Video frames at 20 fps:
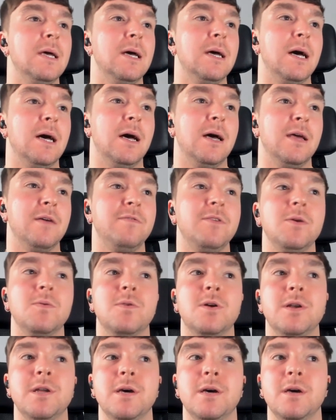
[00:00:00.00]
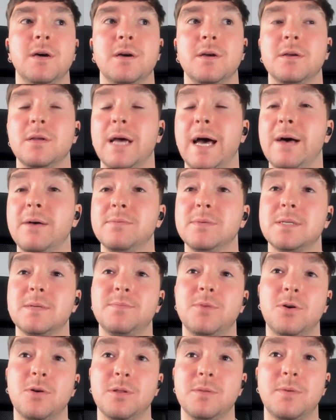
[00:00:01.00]
Uh, if you want to help
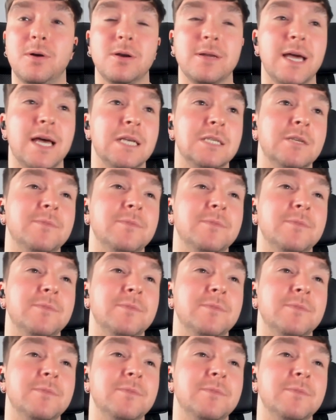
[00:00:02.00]
support the podcast,